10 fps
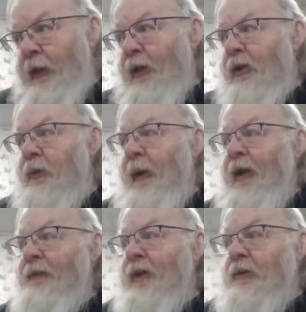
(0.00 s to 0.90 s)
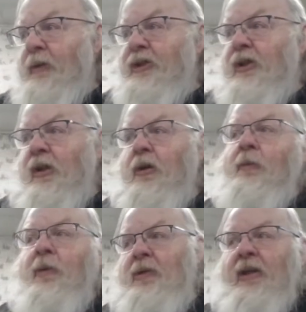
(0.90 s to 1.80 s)
You have the original
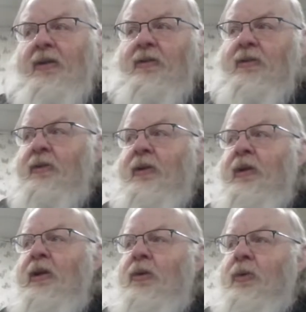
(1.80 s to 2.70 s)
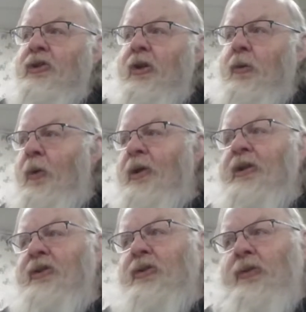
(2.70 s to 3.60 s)
hobo nickel, which
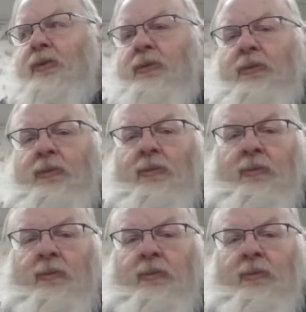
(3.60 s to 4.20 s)
according to